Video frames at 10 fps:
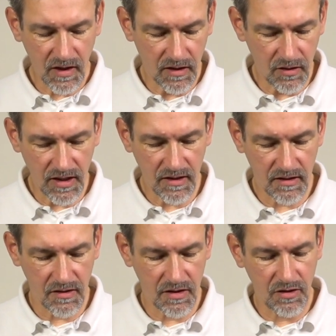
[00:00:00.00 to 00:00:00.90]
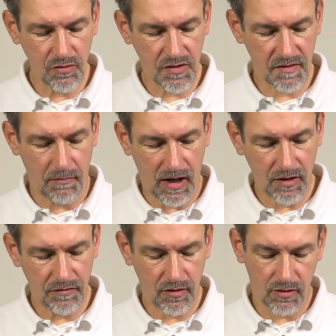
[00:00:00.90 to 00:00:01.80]
you need a new
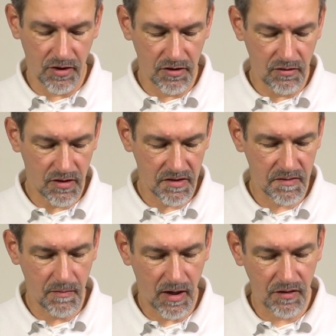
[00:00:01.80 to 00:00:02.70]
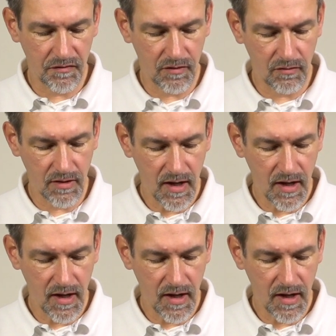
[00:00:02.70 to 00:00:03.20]
smartphone or a newer smartphone,